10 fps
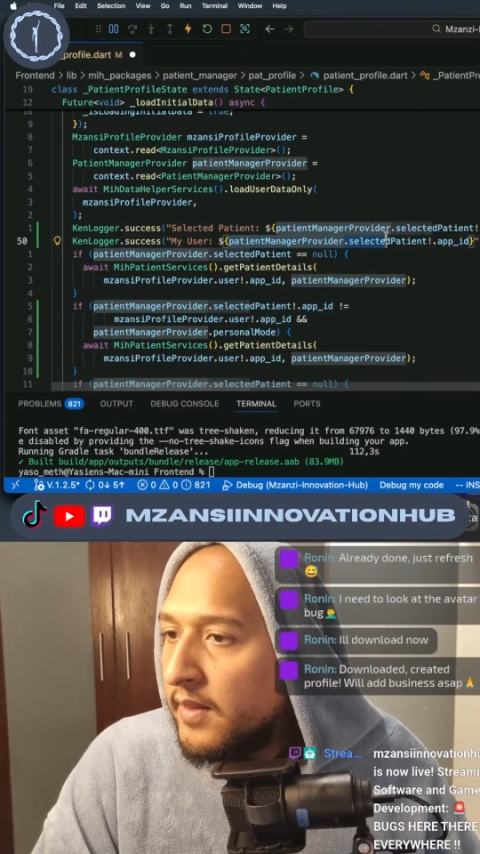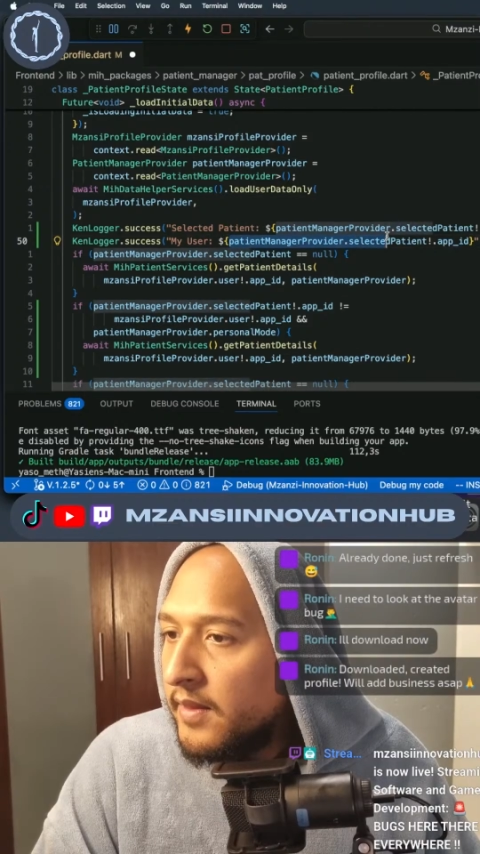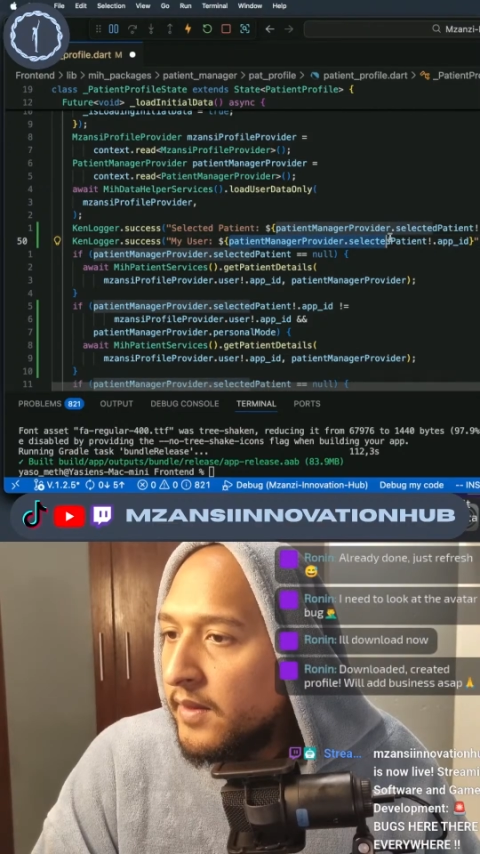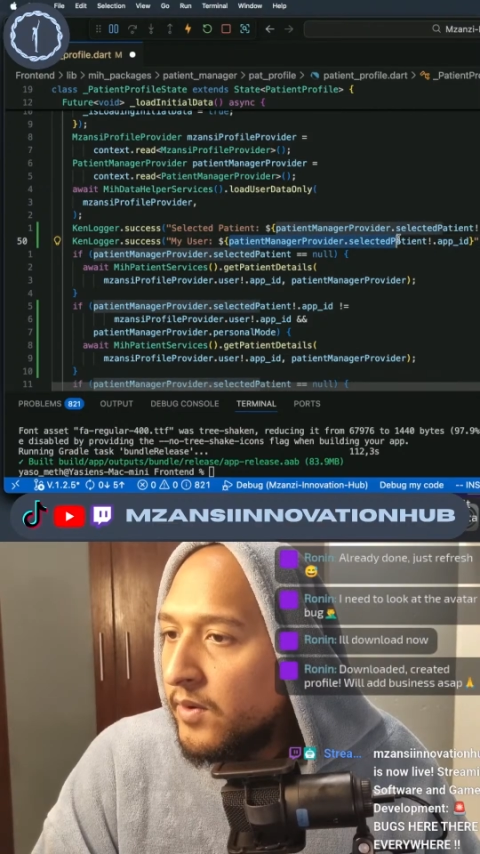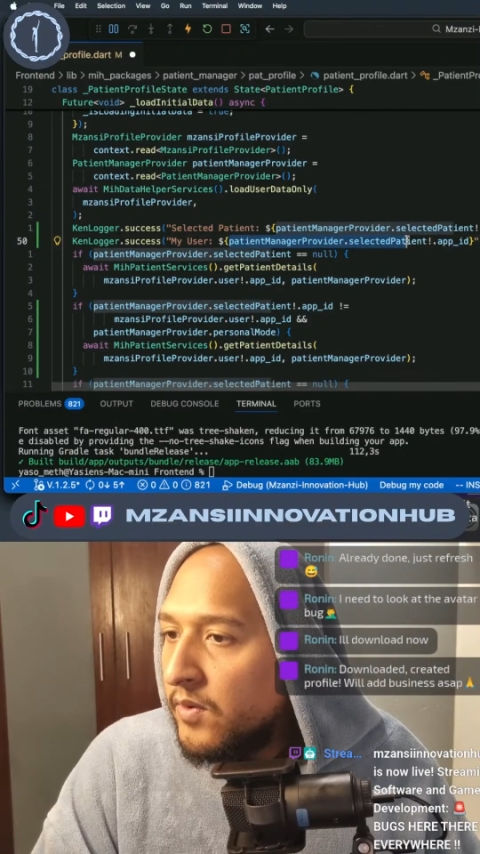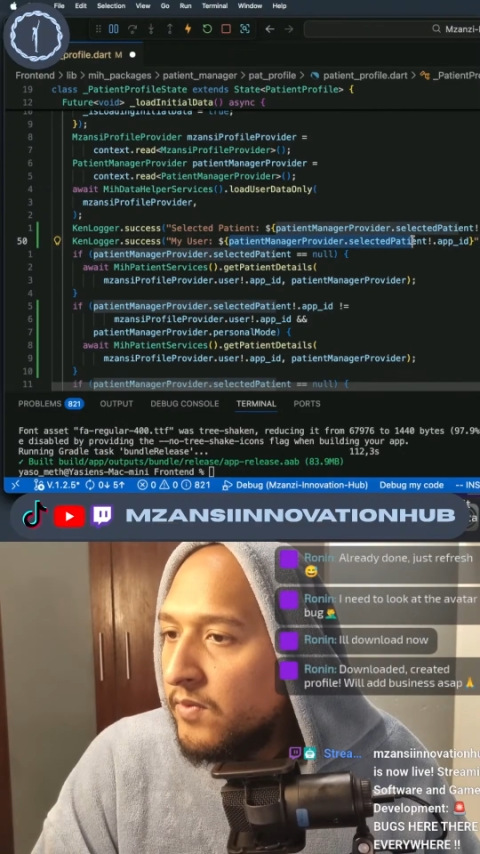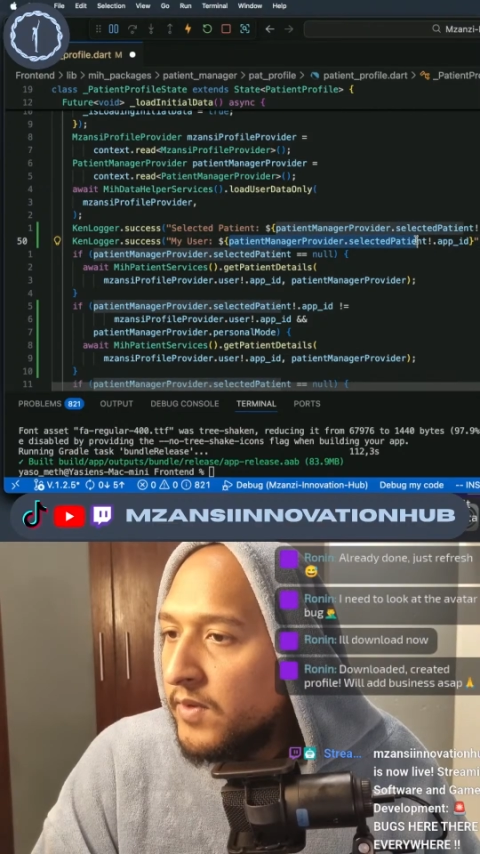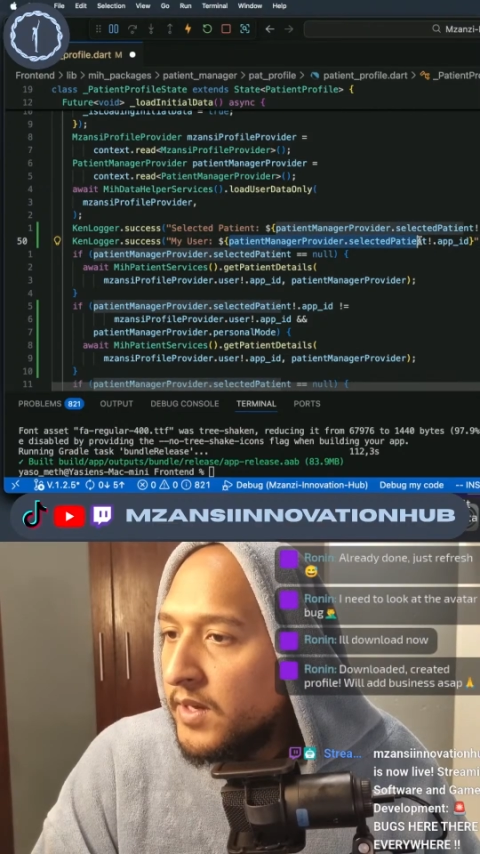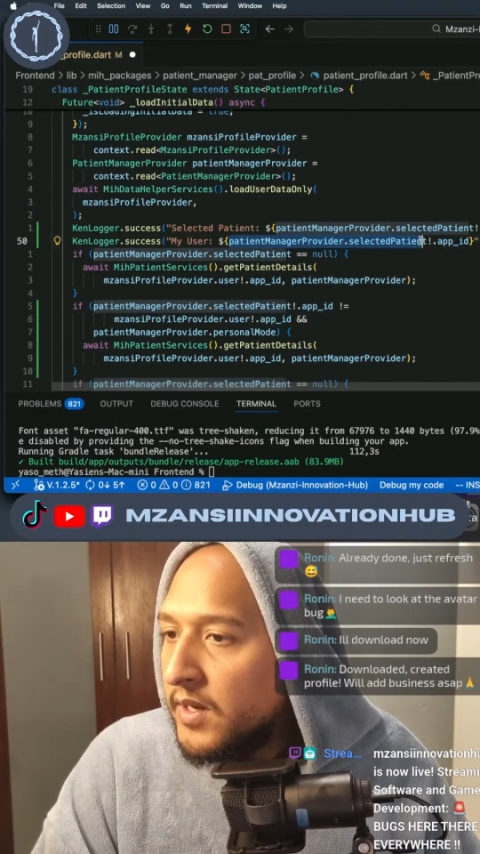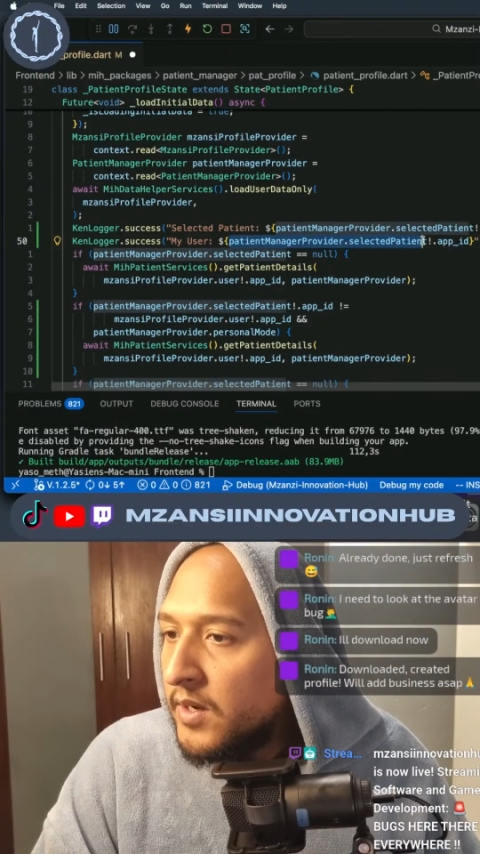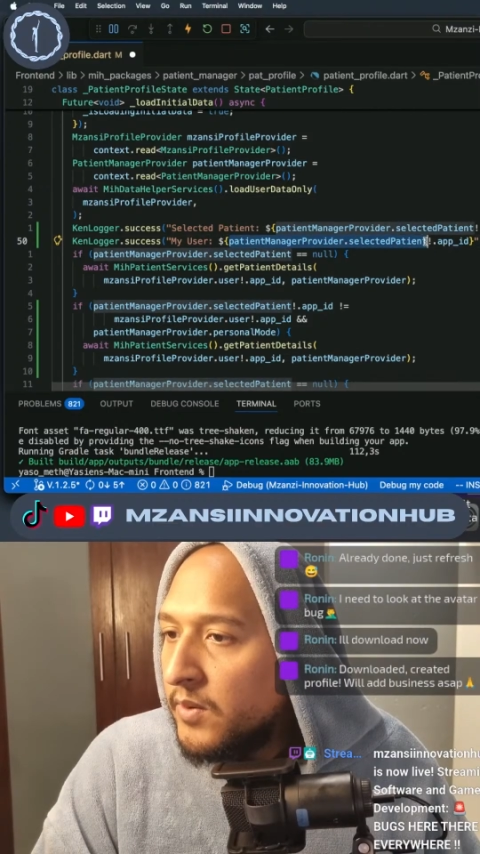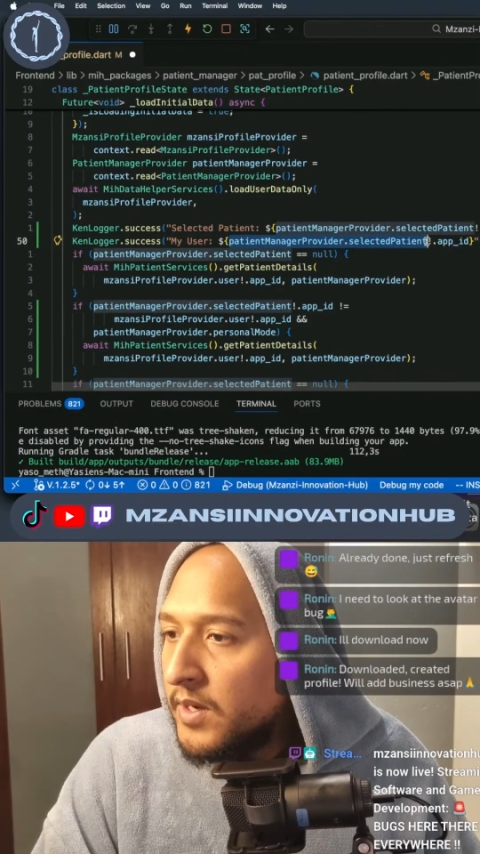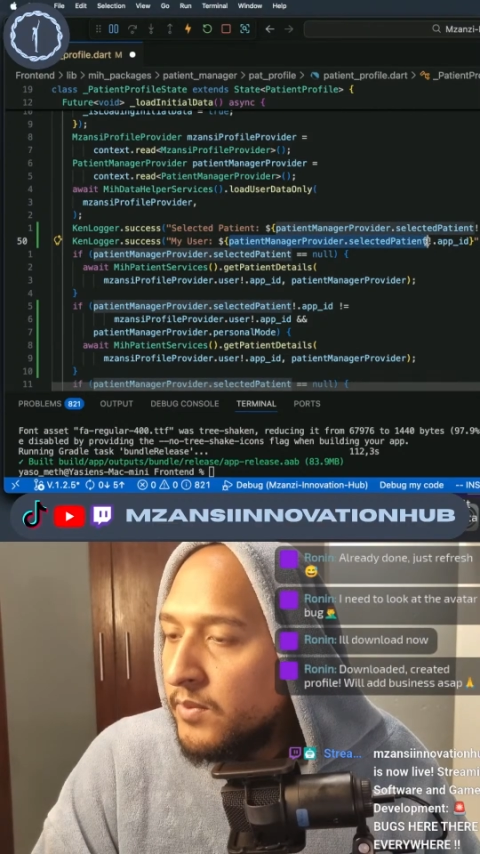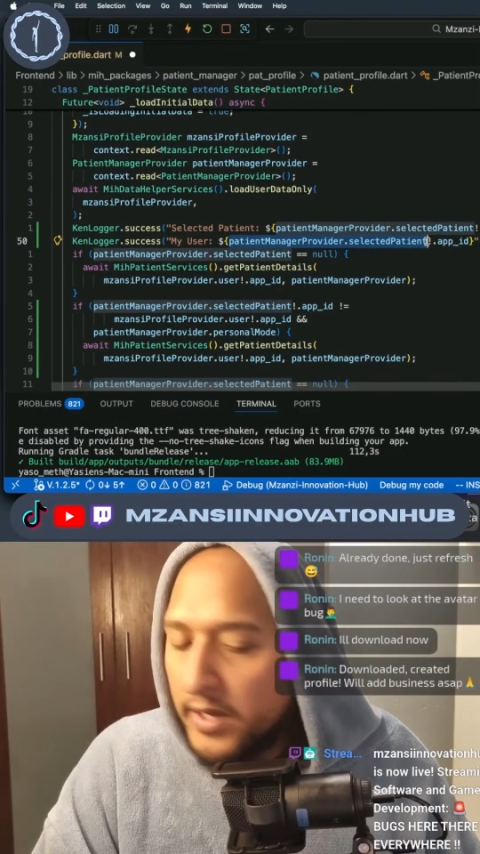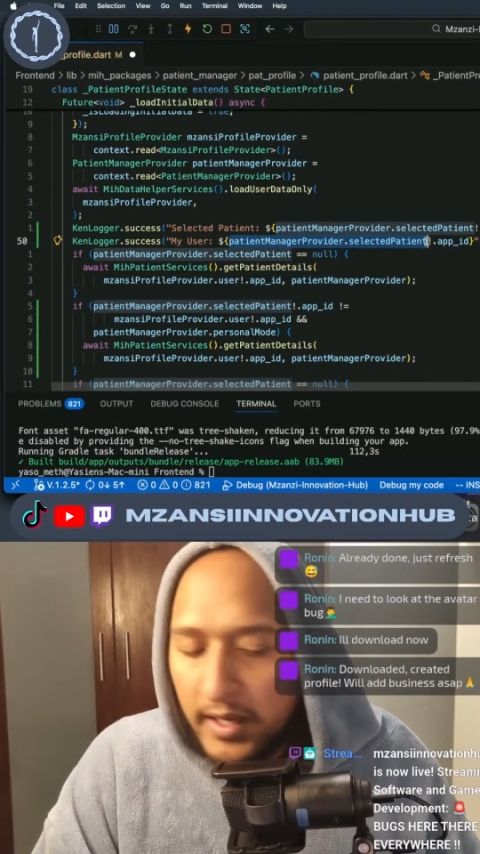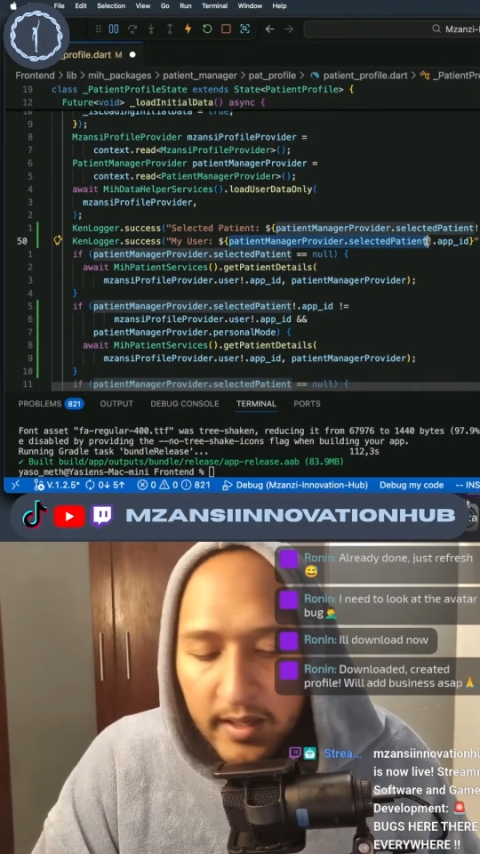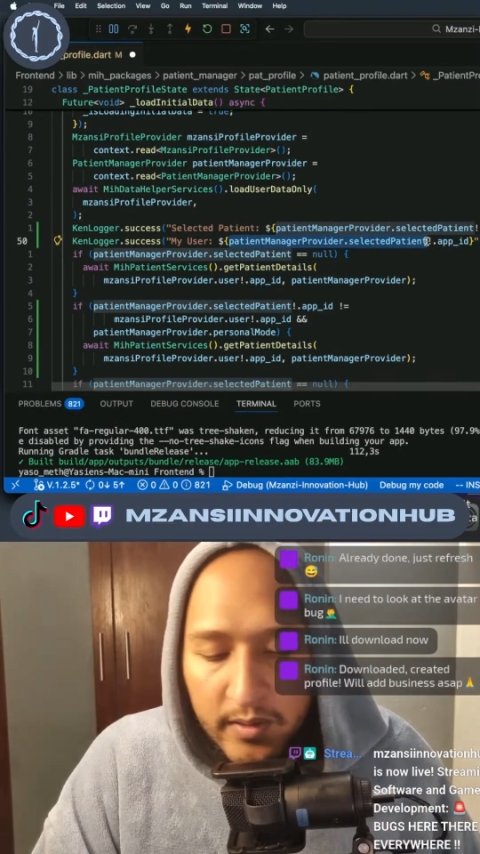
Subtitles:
And over here, what we can